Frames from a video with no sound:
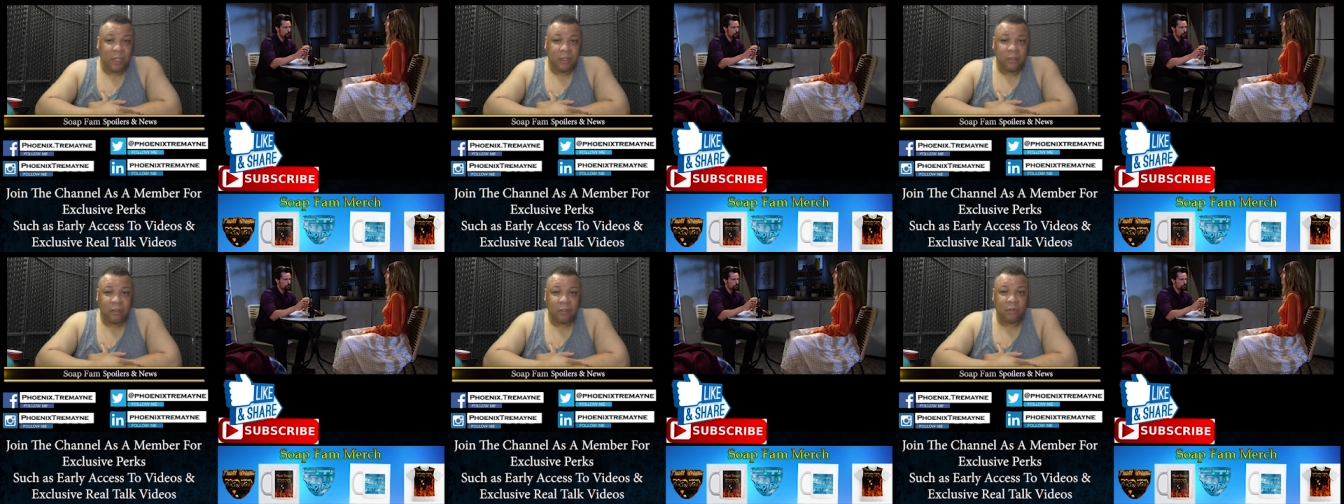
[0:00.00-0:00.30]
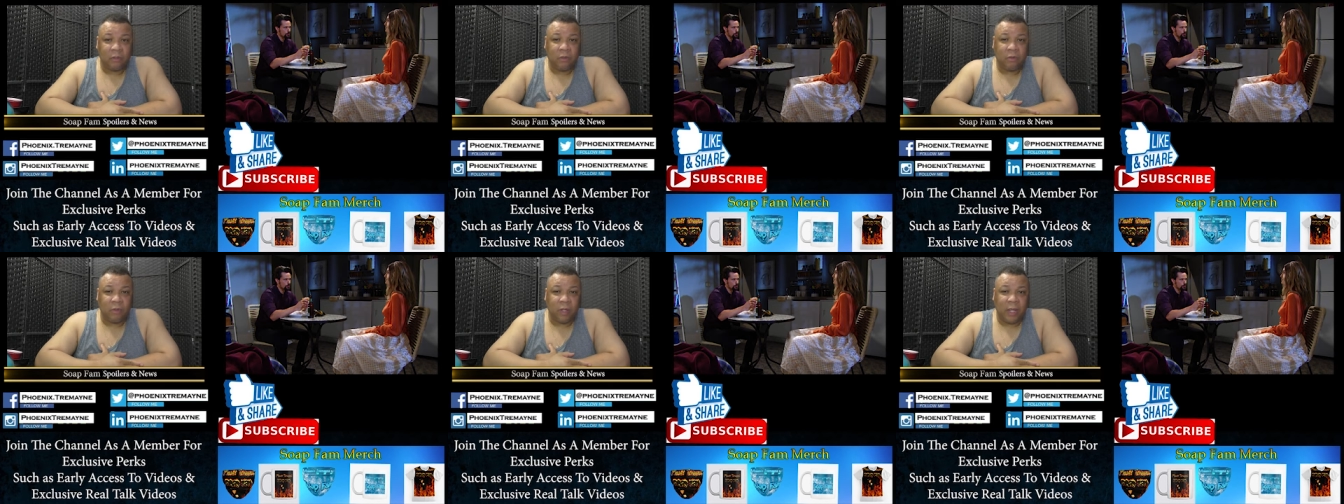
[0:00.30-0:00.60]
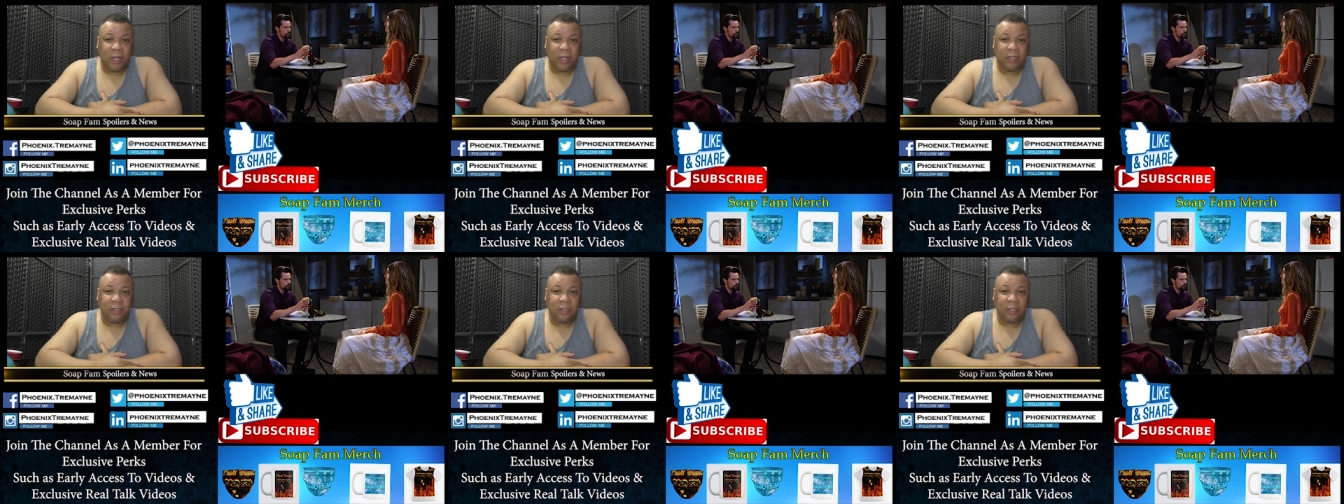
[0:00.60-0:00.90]
So go on
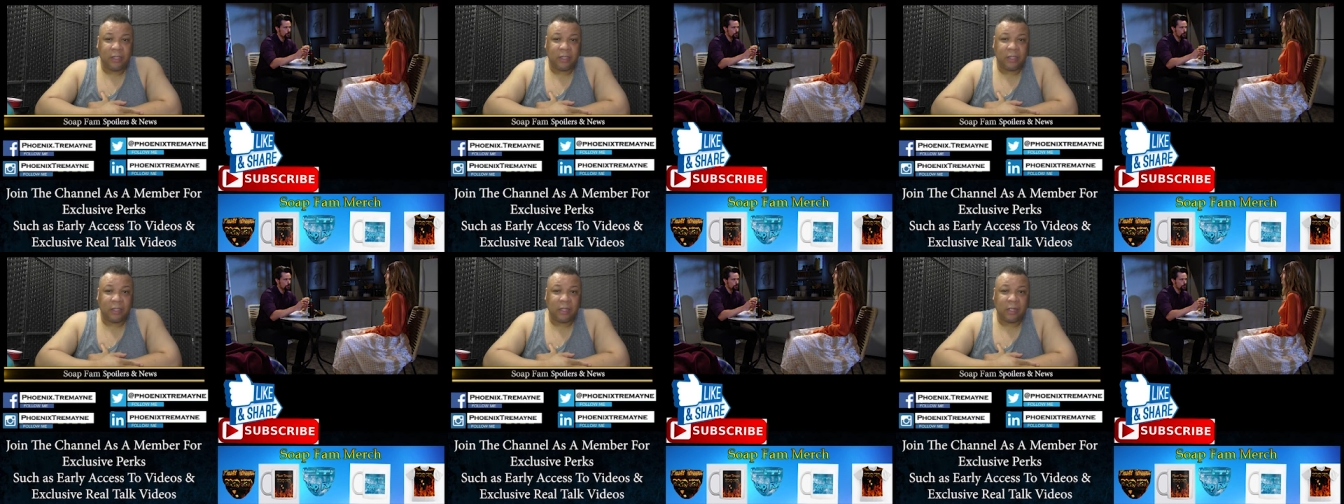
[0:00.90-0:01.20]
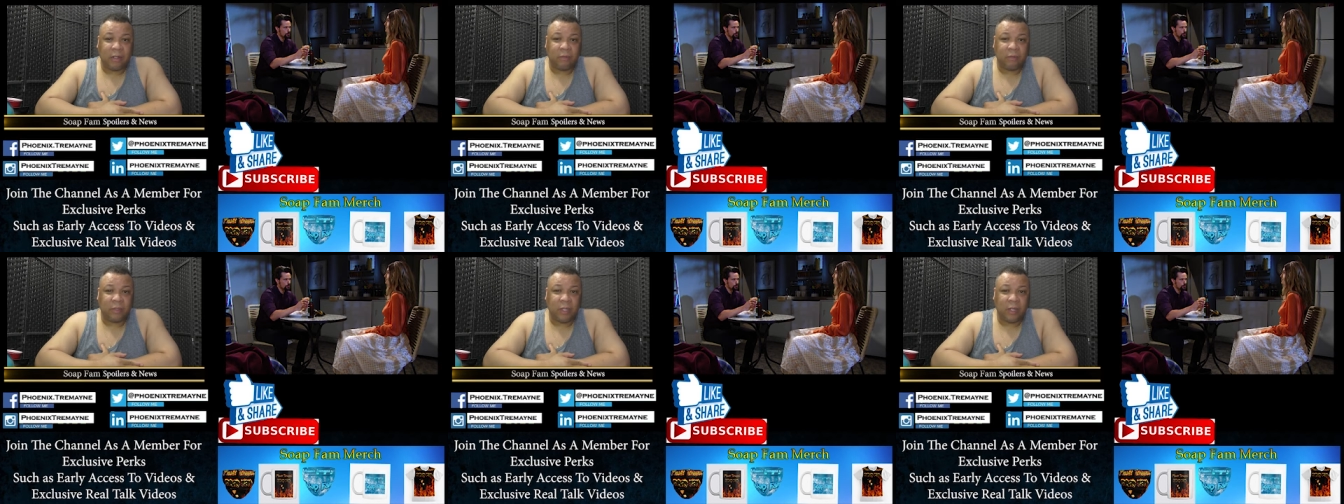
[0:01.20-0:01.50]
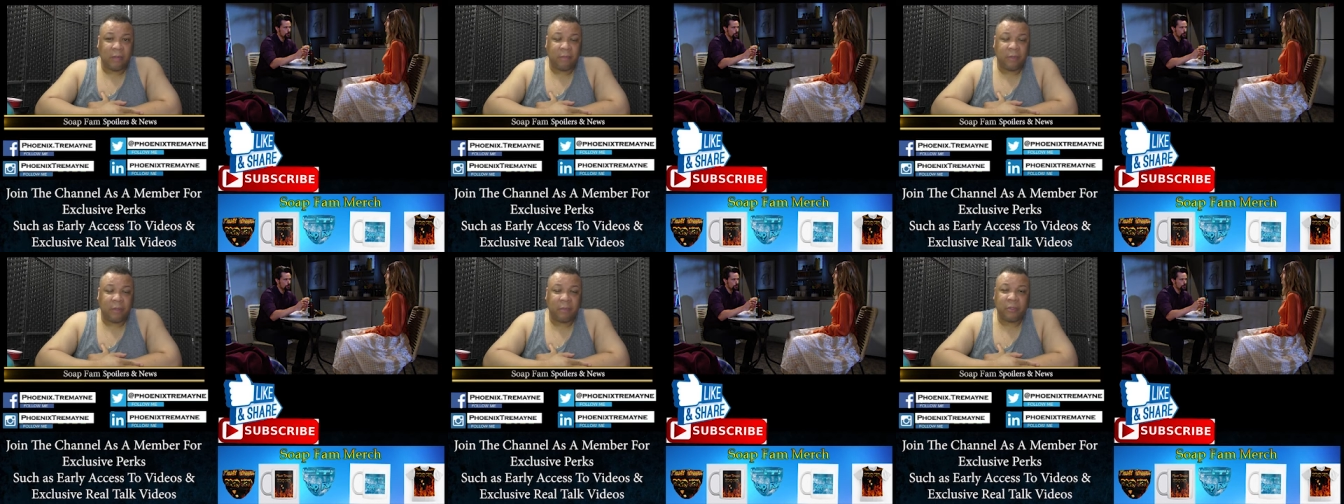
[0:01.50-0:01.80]
ahead check it out
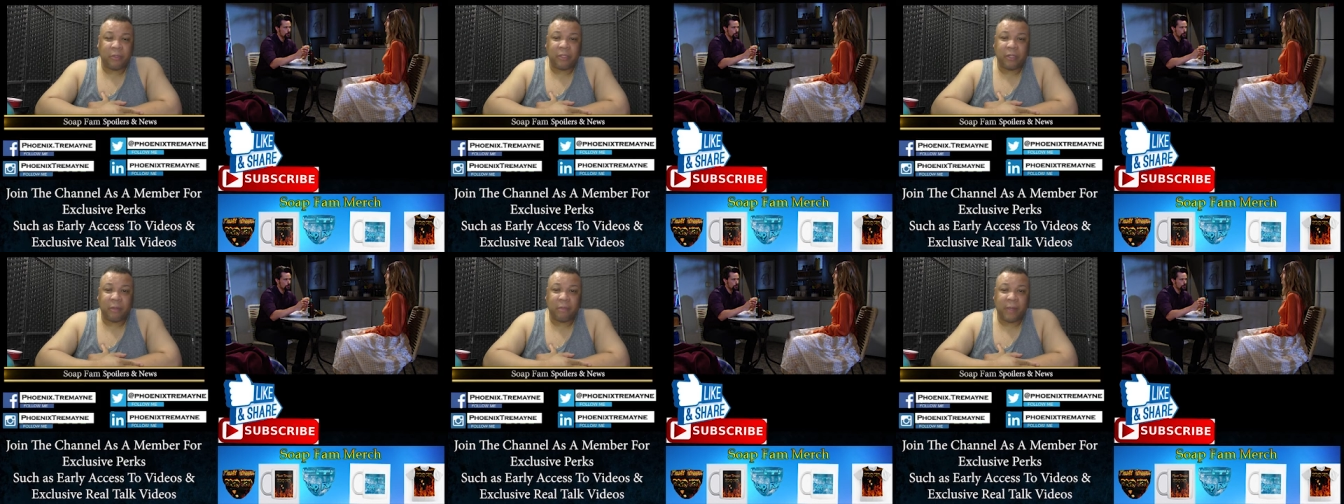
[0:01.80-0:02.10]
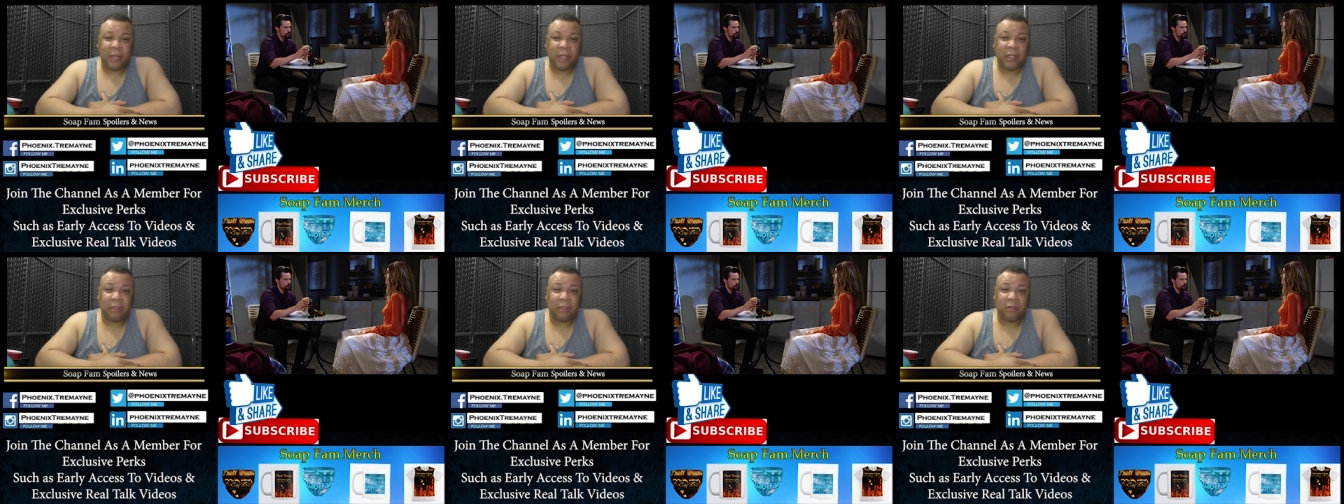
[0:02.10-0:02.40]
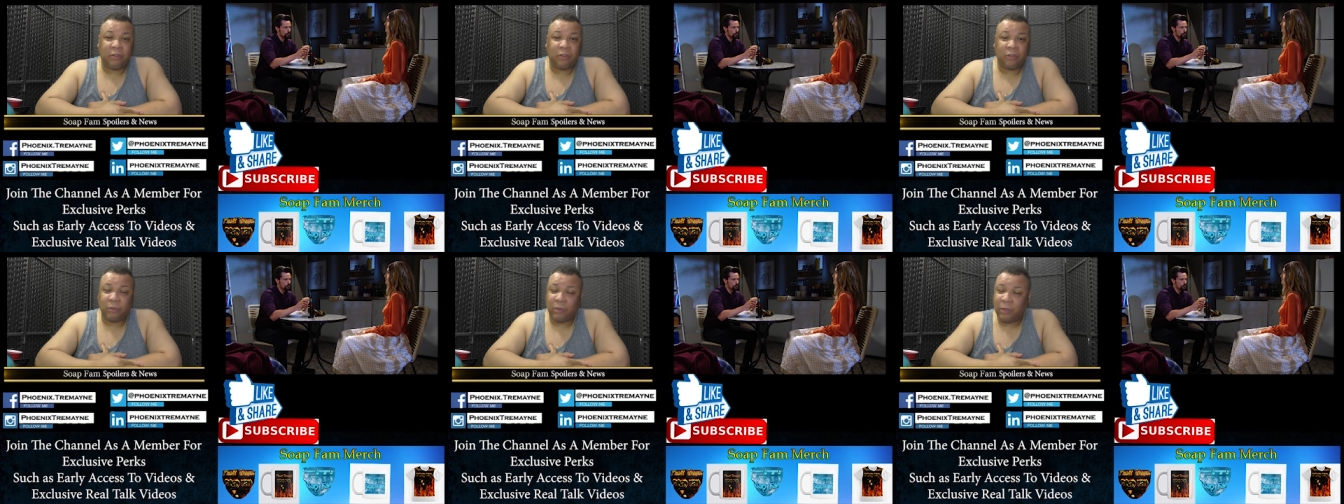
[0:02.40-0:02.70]
that membership by
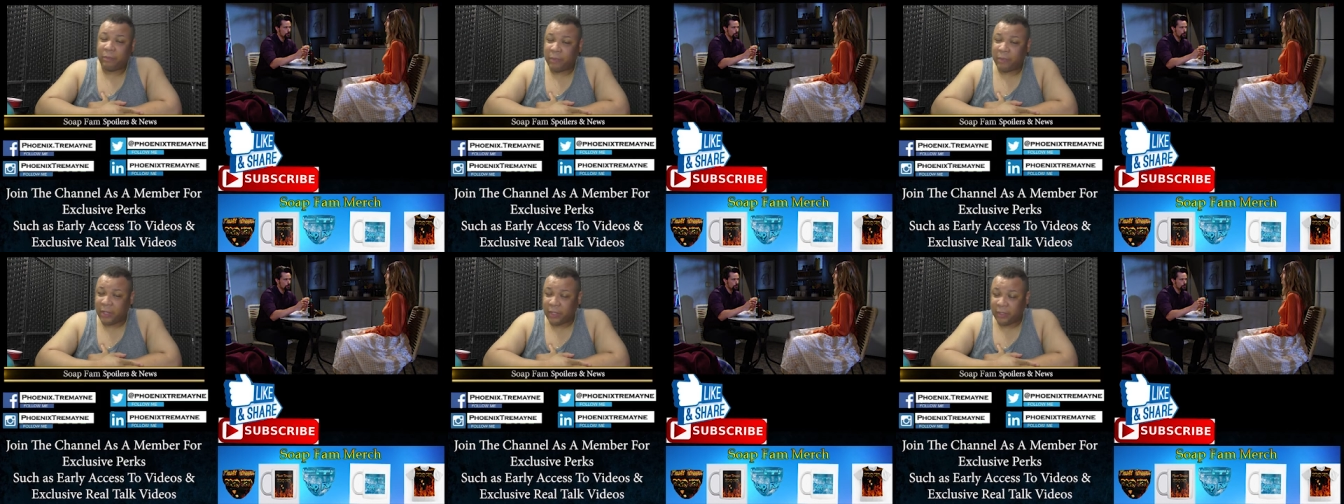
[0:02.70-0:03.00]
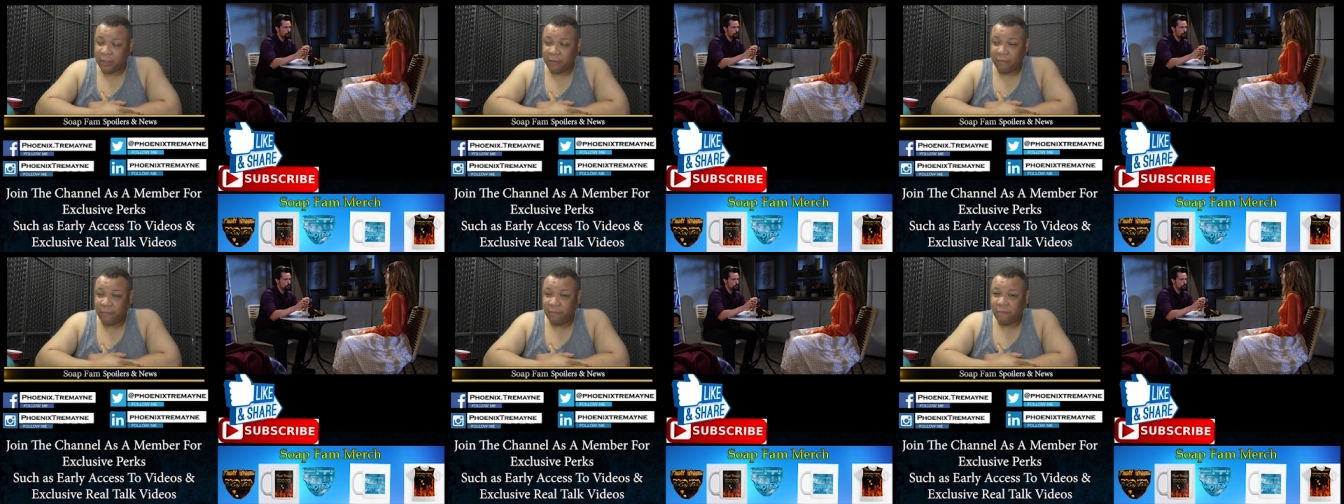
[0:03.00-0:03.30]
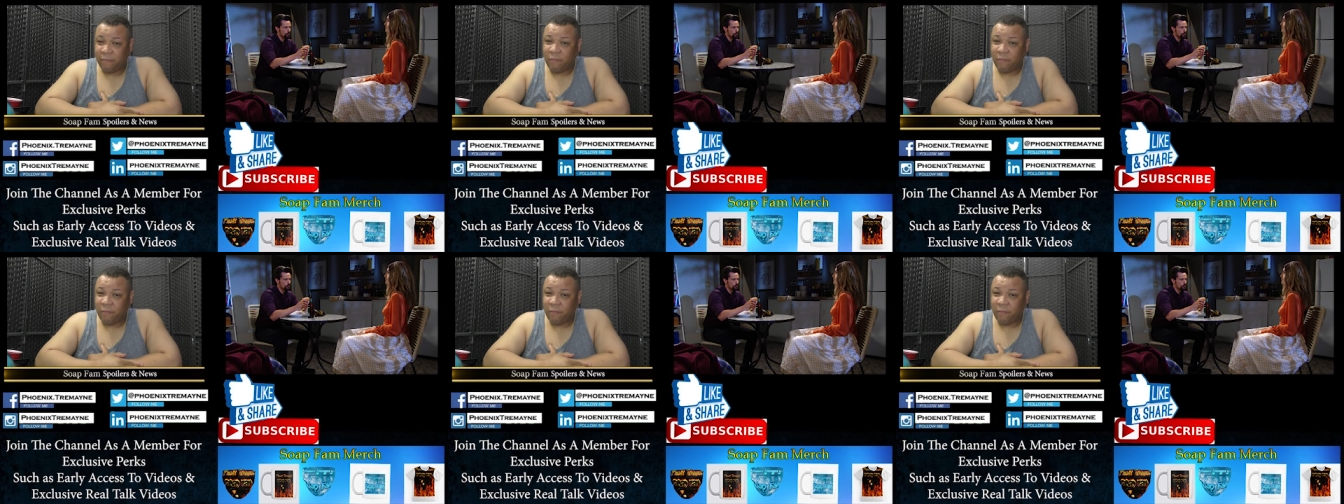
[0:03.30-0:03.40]
hitting the join button.